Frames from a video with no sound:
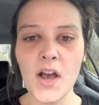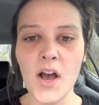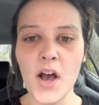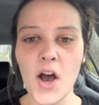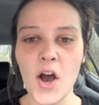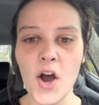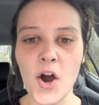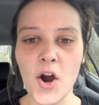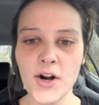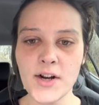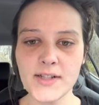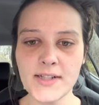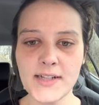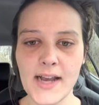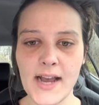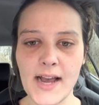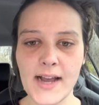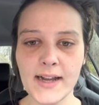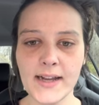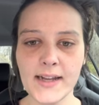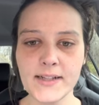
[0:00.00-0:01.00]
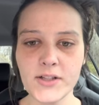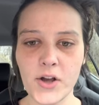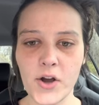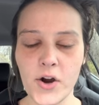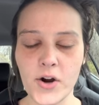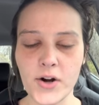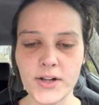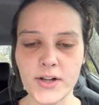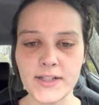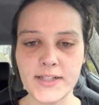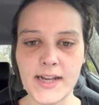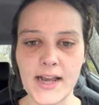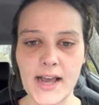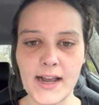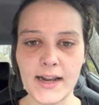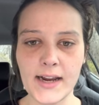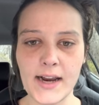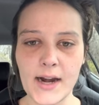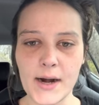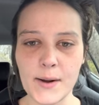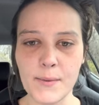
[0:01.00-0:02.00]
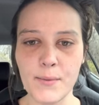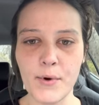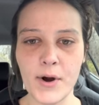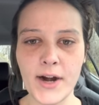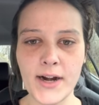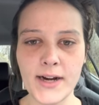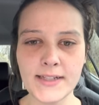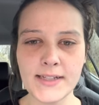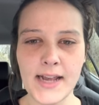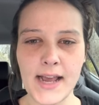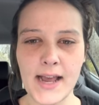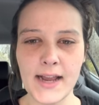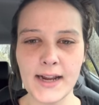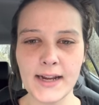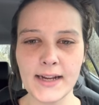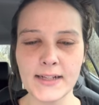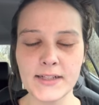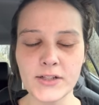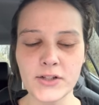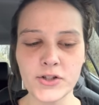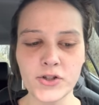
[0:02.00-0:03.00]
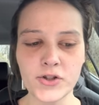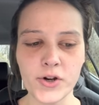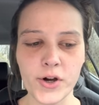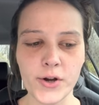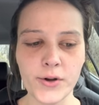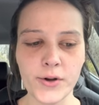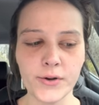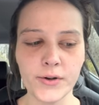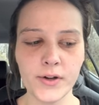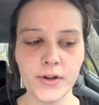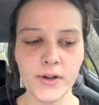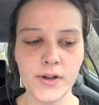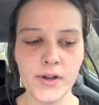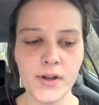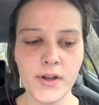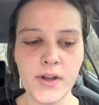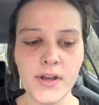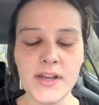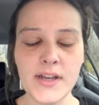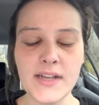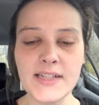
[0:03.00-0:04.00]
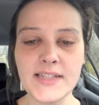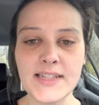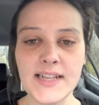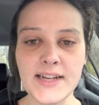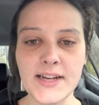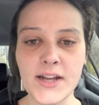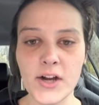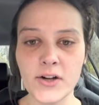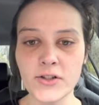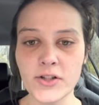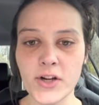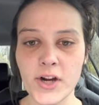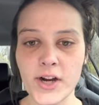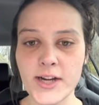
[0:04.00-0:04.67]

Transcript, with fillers: A heart attack is a heart attack and a brain attack is a stroke, said Dr.